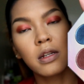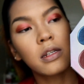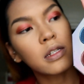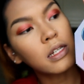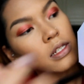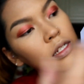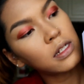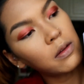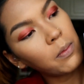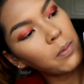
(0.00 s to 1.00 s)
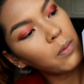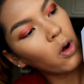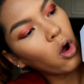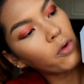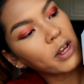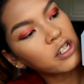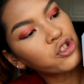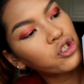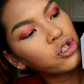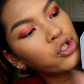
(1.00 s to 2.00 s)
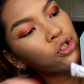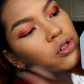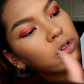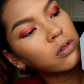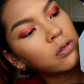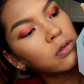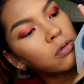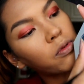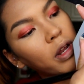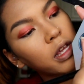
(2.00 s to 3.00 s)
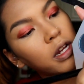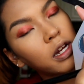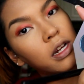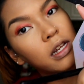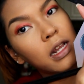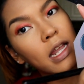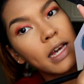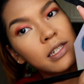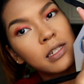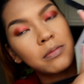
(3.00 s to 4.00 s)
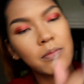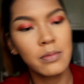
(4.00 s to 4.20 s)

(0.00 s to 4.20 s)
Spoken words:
this orange right here, the less